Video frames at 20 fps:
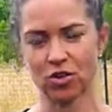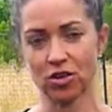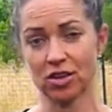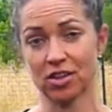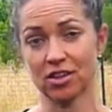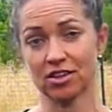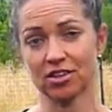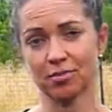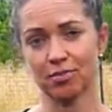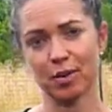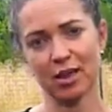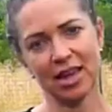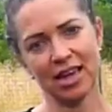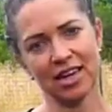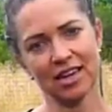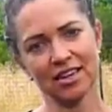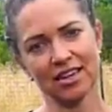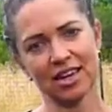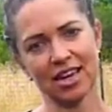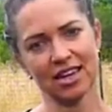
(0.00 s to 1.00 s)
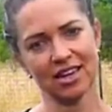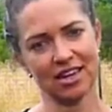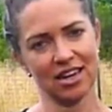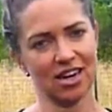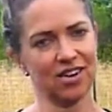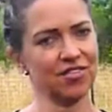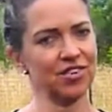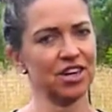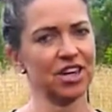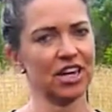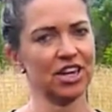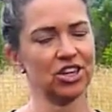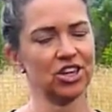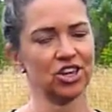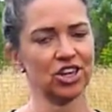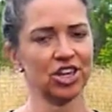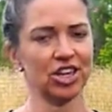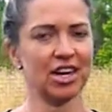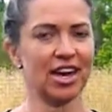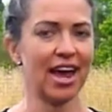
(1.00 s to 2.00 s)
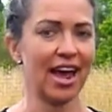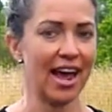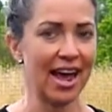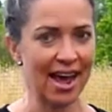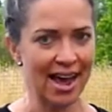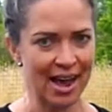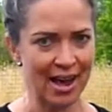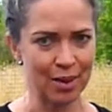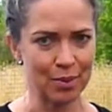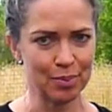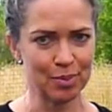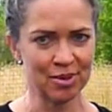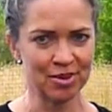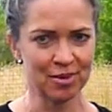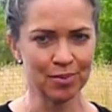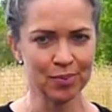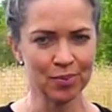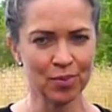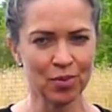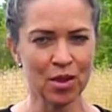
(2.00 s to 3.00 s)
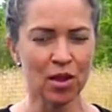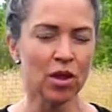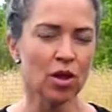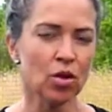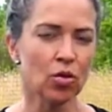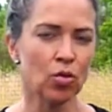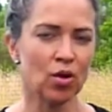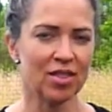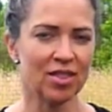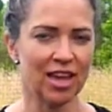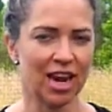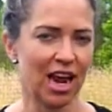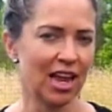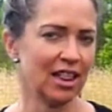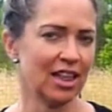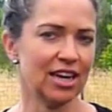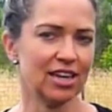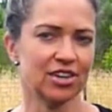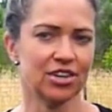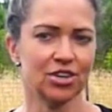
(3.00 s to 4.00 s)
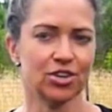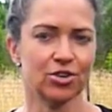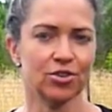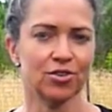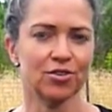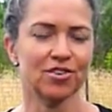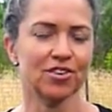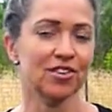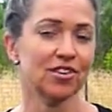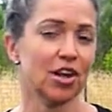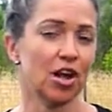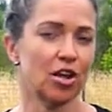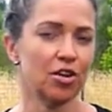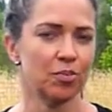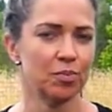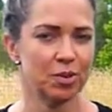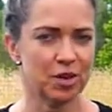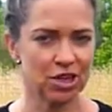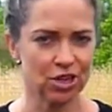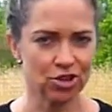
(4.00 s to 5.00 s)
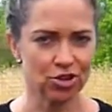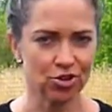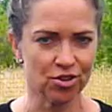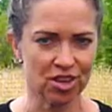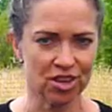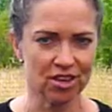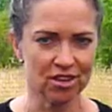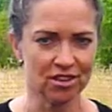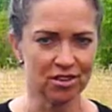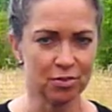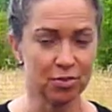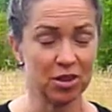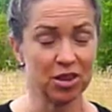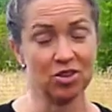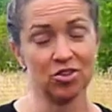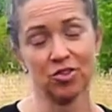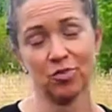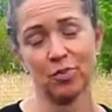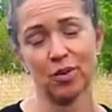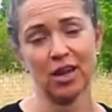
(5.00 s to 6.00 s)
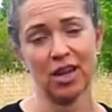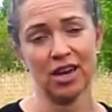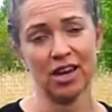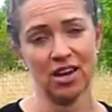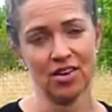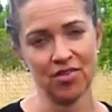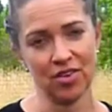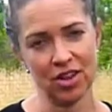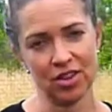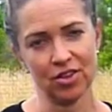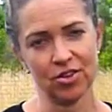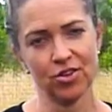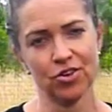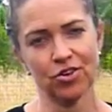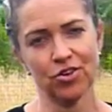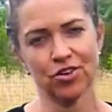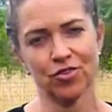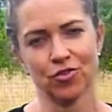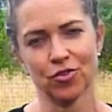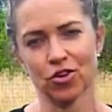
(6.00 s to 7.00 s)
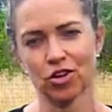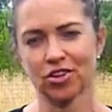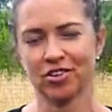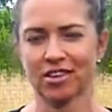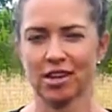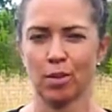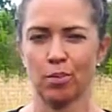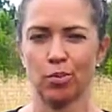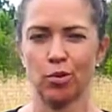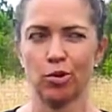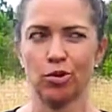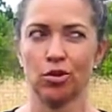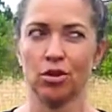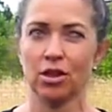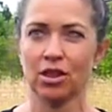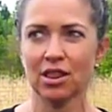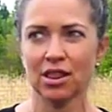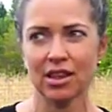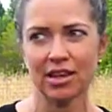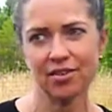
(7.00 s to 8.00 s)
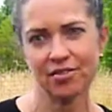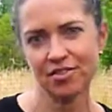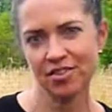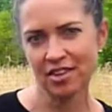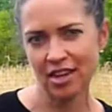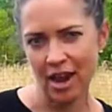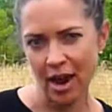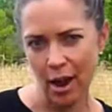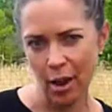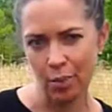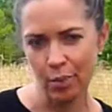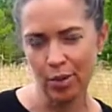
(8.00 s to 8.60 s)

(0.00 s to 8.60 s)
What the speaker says: is plant identification apps. One that I like to use is called Picture This, but there's plenty of others. For example, LeafSnap.